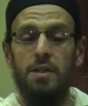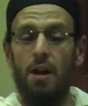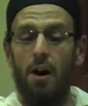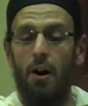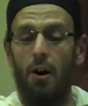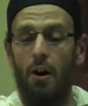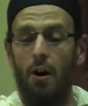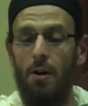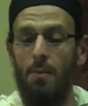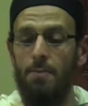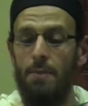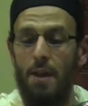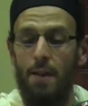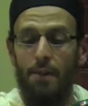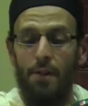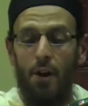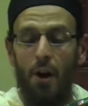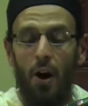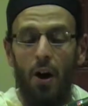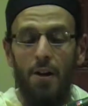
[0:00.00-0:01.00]
the harm
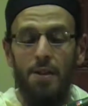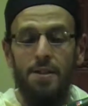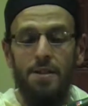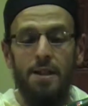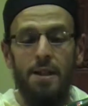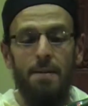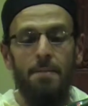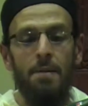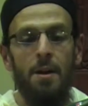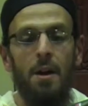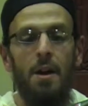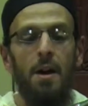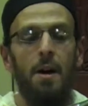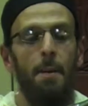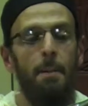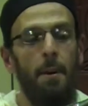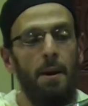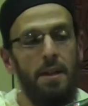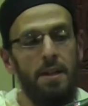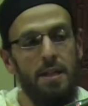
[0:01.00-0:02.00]
they've caused him,
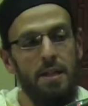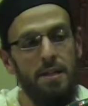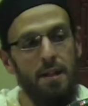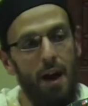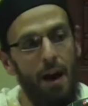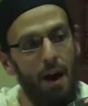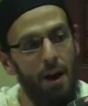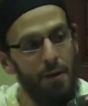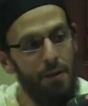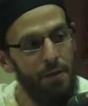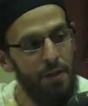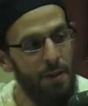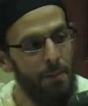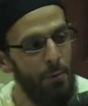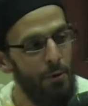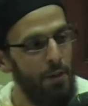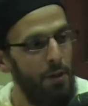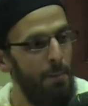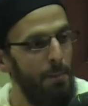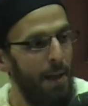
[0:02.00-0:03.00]
but he says, honor them
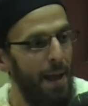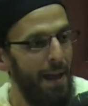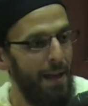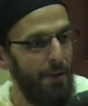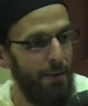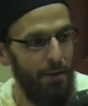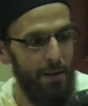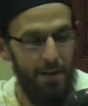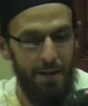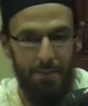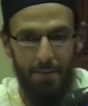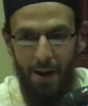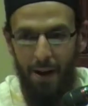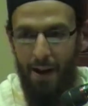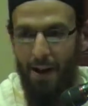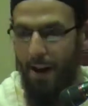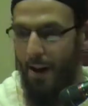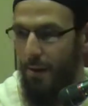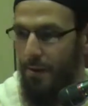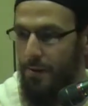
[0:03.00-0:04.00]
with a banquet in my
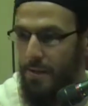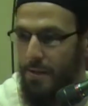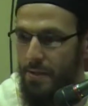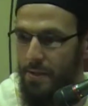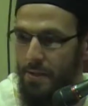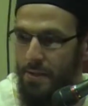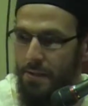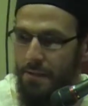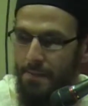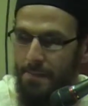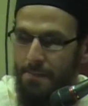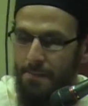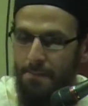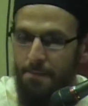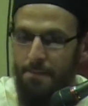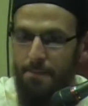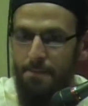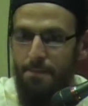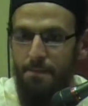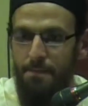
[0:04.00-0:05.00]
house.
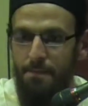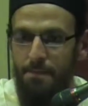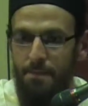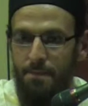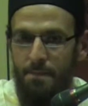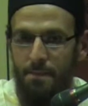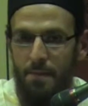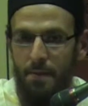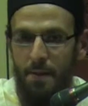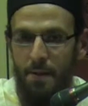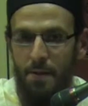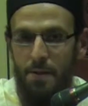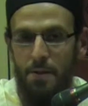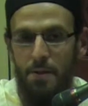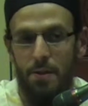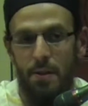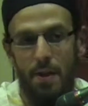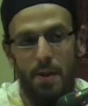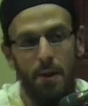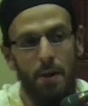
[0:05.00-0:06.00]
So
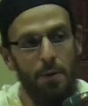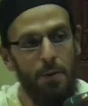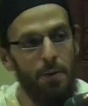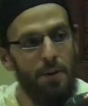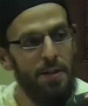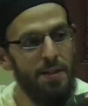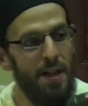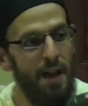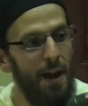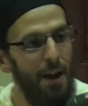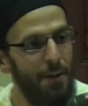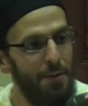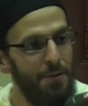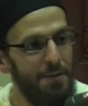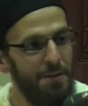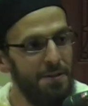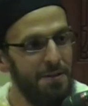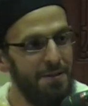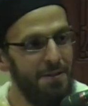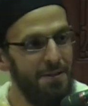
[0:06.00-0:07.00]
they go to his
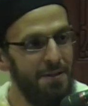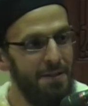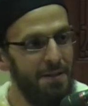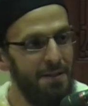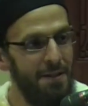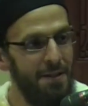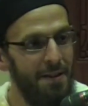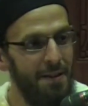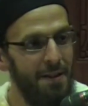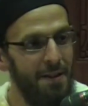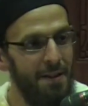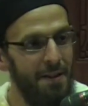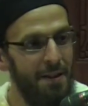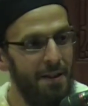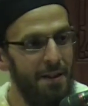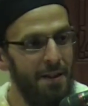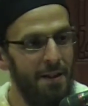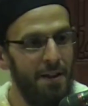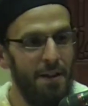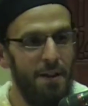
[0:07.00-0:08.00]
house.
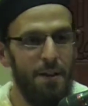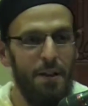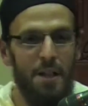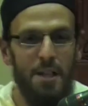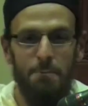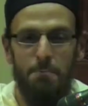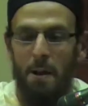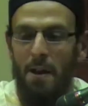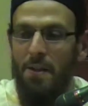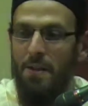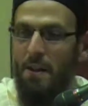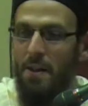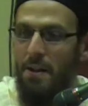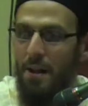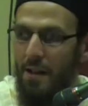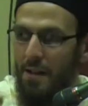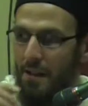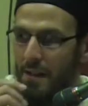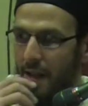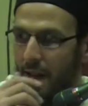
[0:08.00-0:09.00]
They spend the
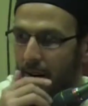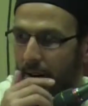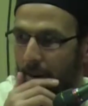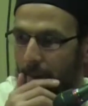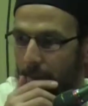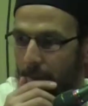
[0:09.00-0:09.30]
night there,